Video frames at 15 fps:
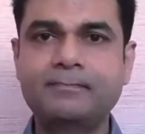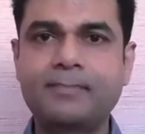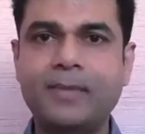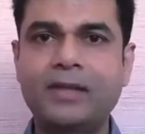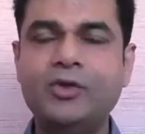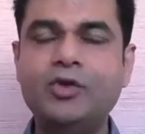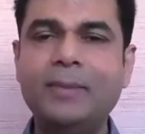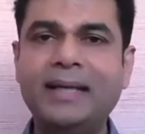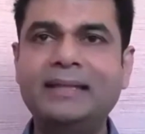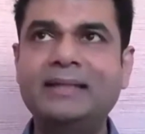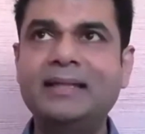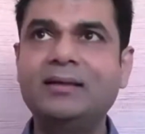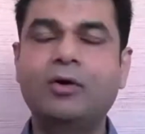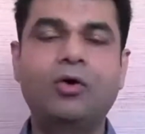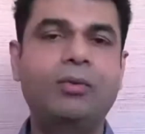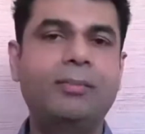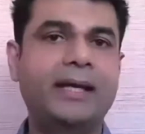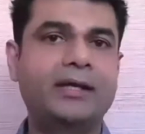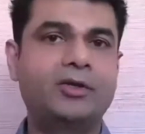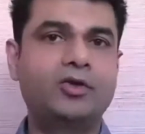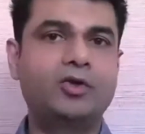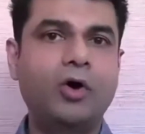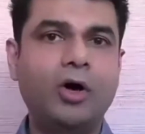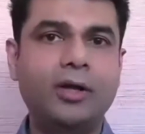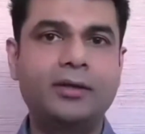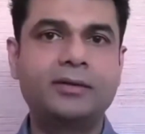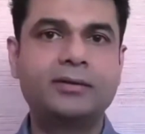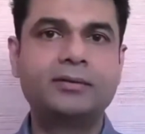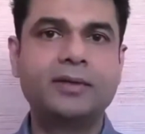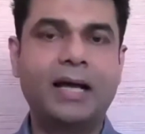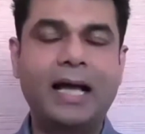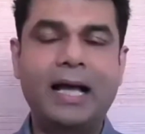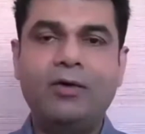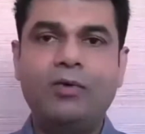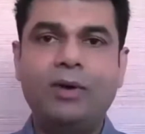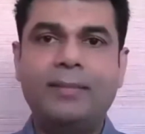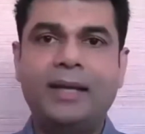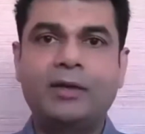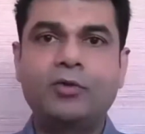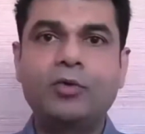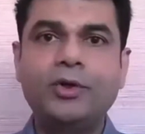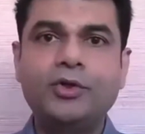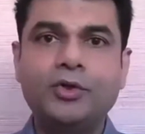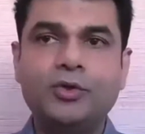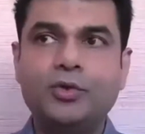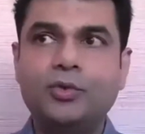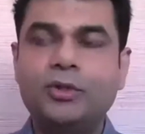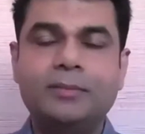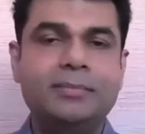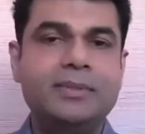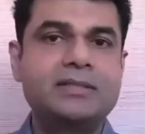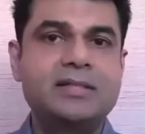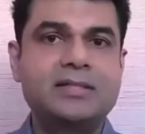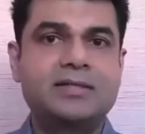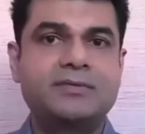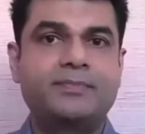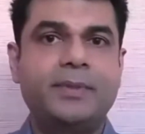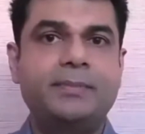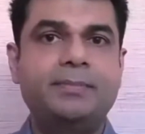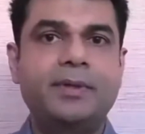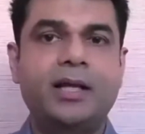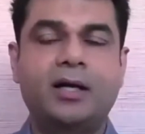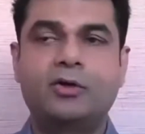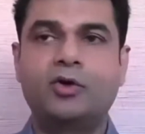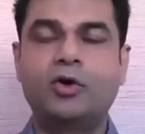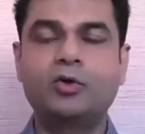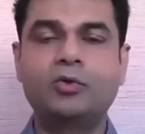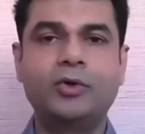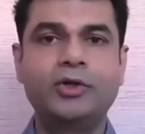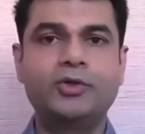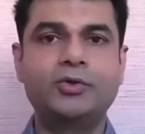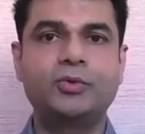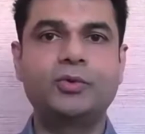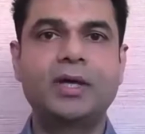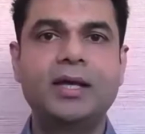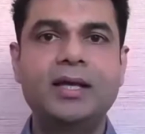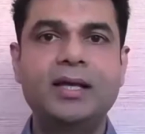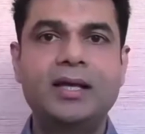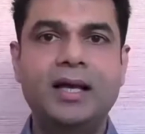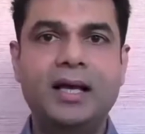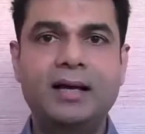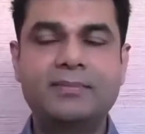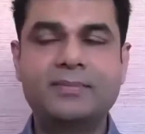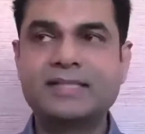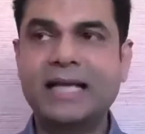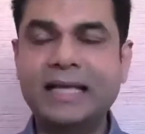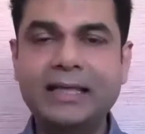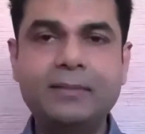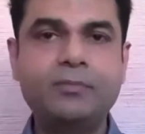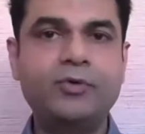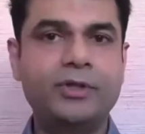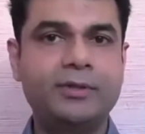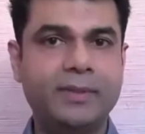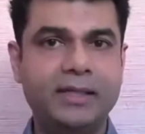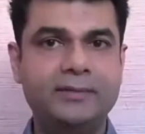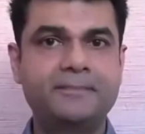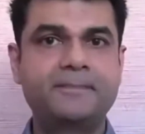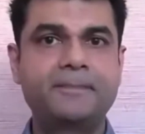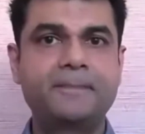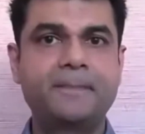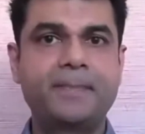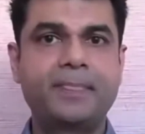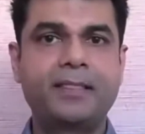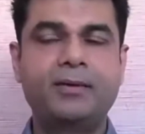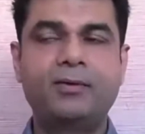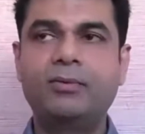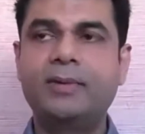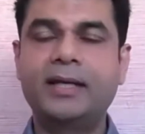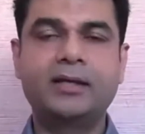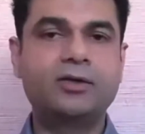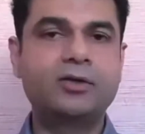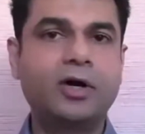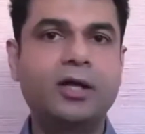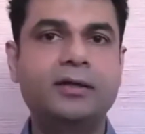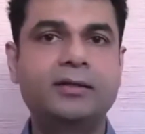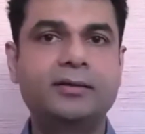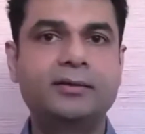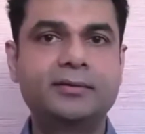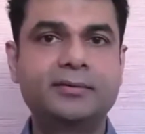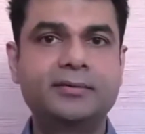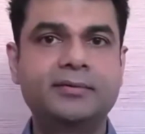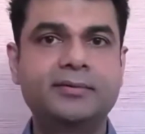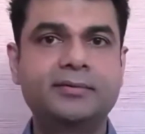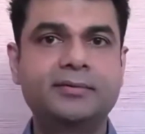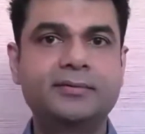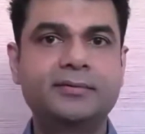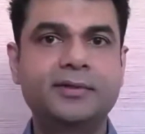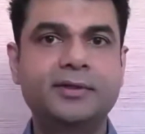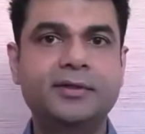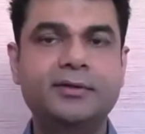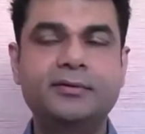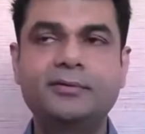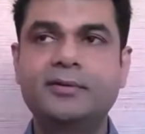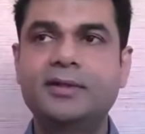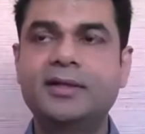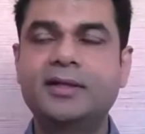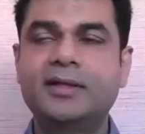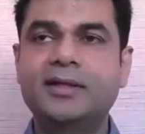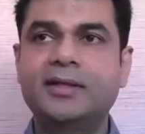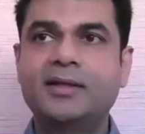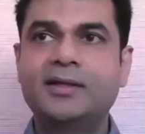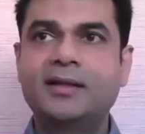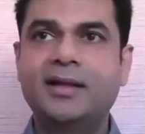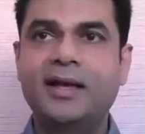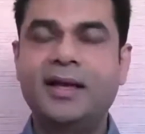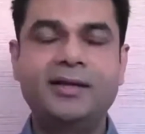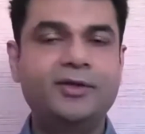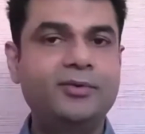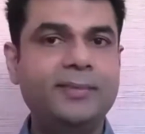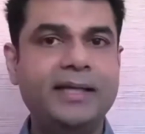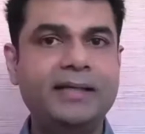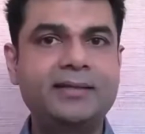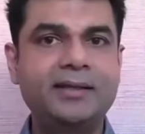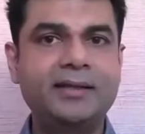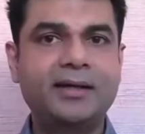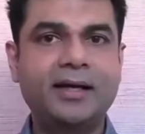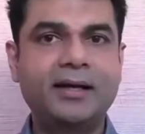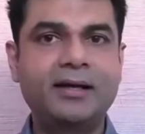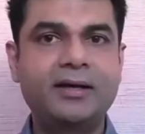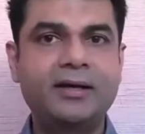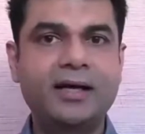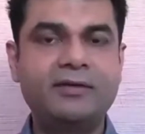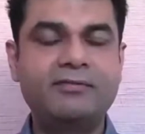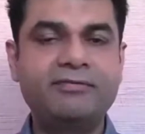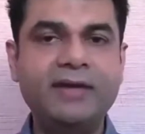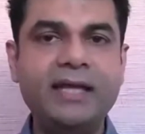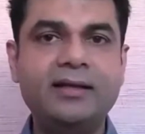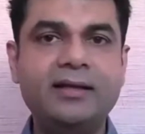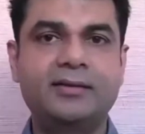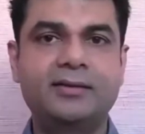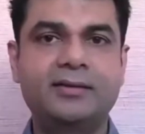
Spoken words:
You might think, oh my God, how am I going to do the business if people are not going to sign up with me? Oh my God, and you might think, I failed.